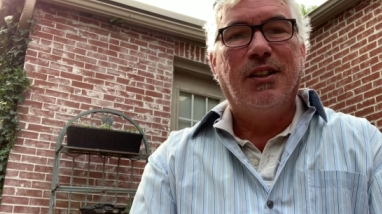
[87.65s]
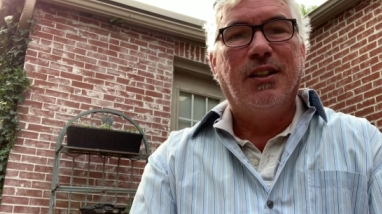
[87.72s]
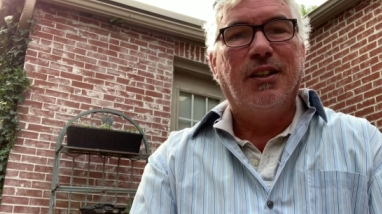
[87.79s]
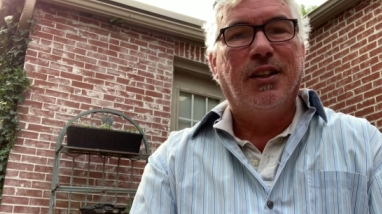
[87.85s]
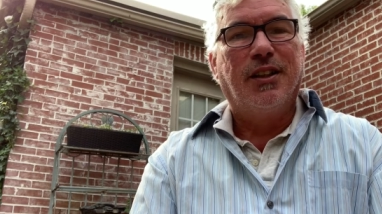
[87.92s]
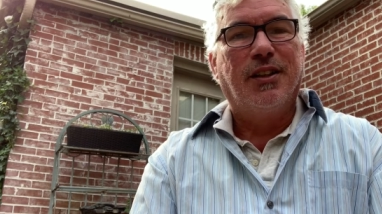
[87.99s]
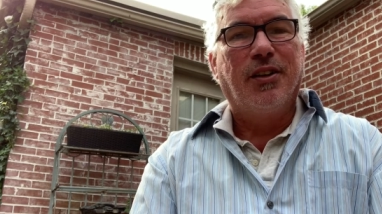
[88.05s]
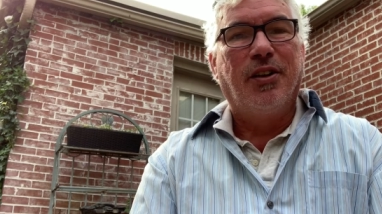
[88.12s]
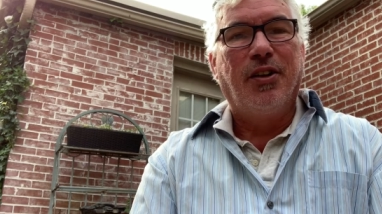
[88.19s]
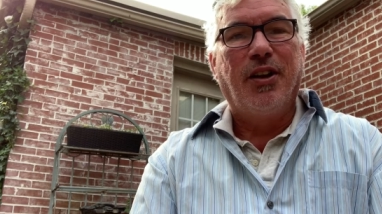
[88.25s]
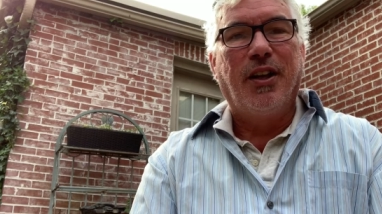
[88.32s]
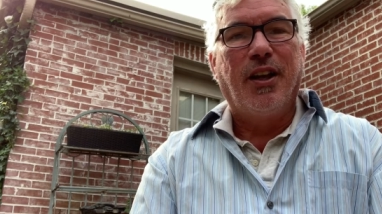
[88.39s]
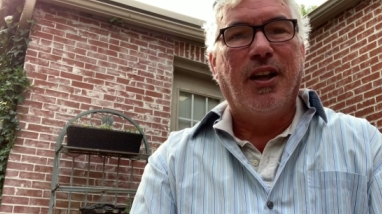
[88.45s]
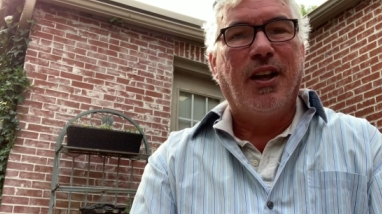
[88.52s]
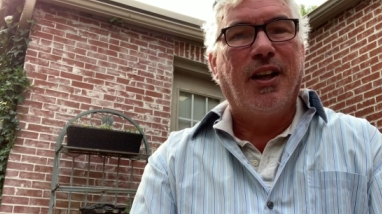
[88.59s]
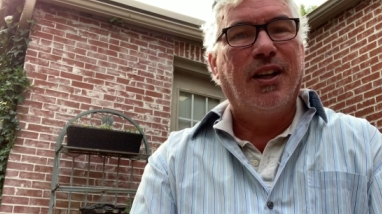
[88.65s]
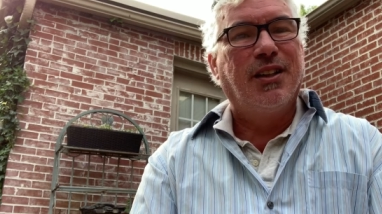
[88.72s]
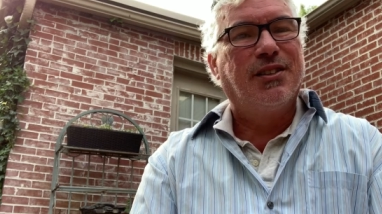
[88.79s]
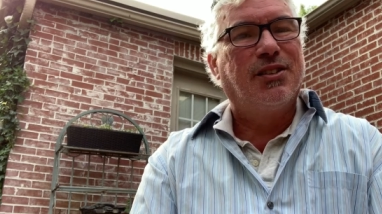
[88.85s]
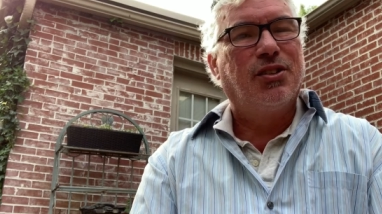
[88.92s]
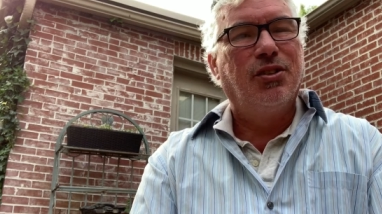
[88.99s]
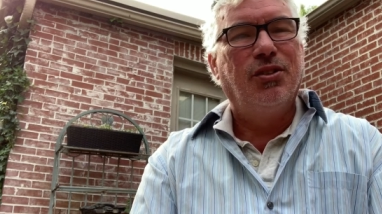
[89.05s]
Like thirty-nine,
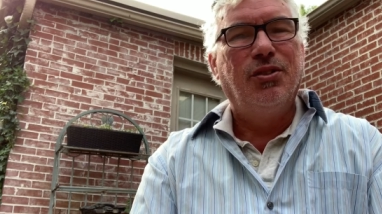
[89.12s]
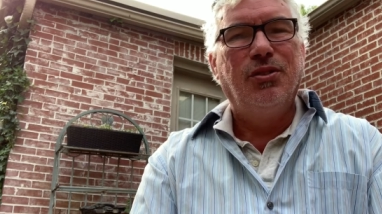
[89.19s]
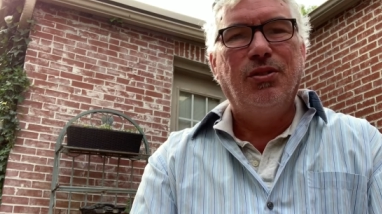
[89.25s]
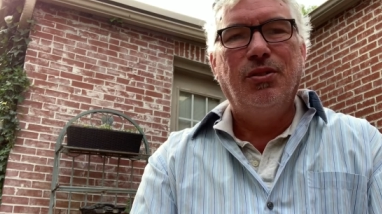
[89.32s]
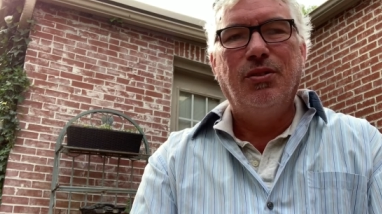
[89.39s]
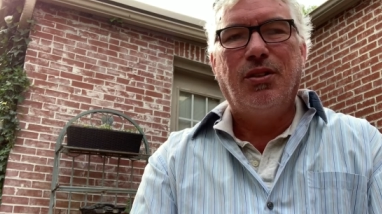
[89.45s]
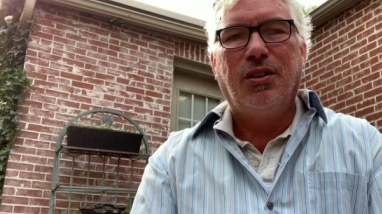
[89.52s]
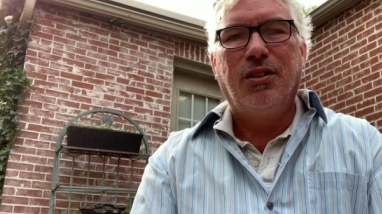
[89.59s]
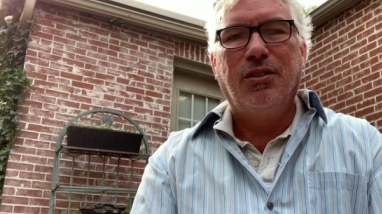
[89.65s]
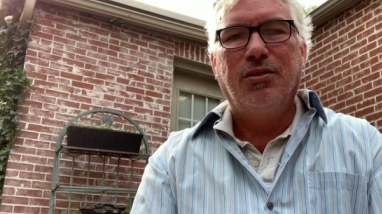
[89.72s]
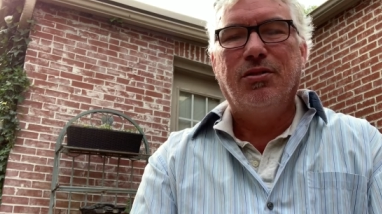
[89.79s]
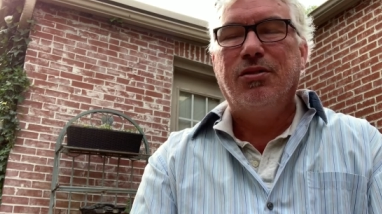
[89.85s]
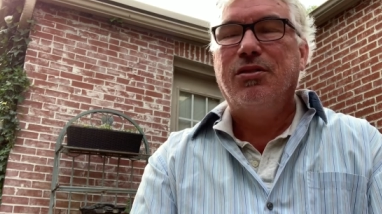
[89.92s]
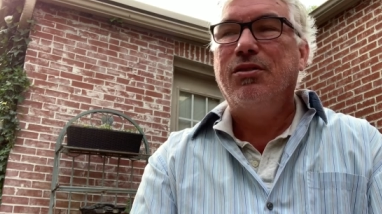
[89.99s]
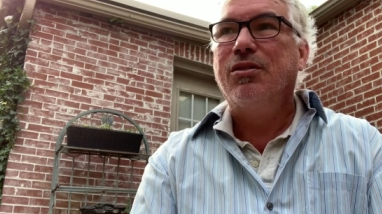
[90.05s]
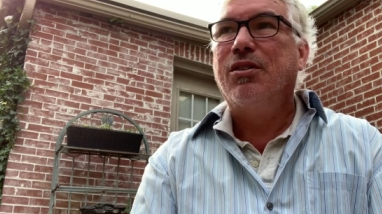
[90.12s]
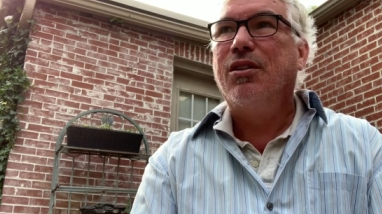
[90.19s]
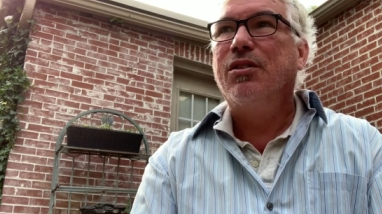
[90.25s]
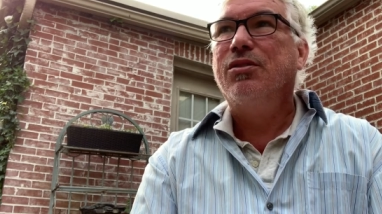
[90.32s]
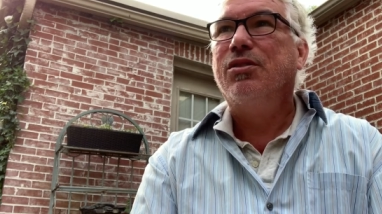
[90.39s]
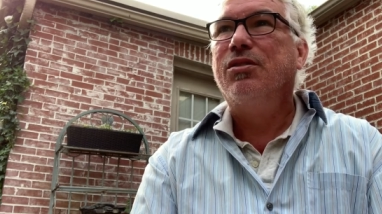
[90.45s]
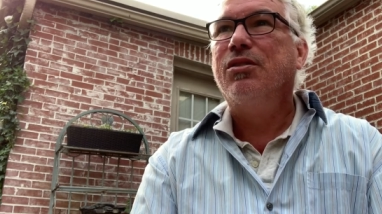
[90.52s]
that's too close, too
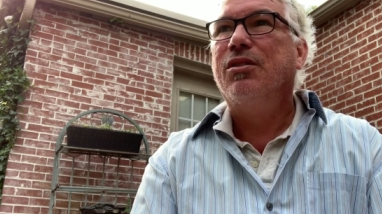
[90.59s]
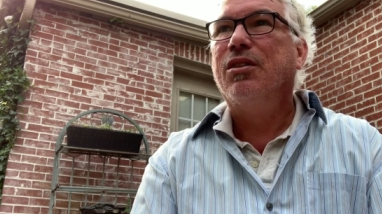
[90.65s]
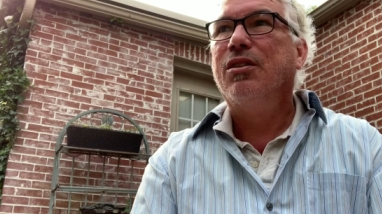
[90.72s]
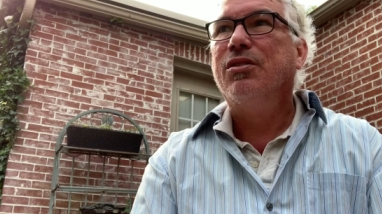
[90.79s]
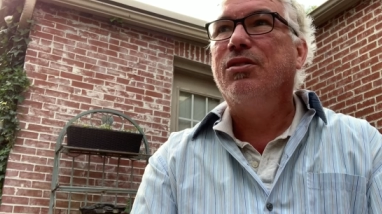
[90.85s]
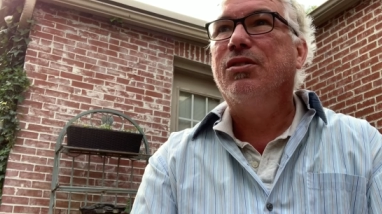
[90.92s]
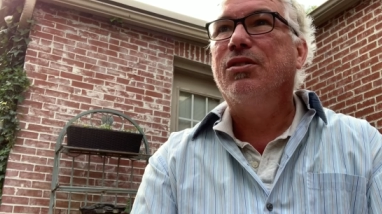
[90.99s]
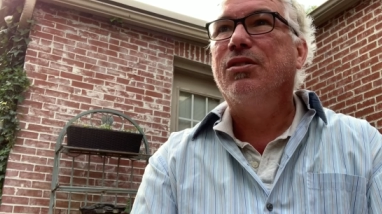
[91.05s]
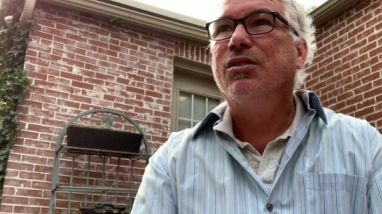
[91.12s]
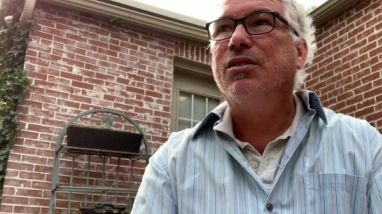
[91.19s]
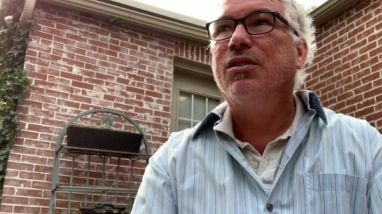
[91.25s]
close, too close.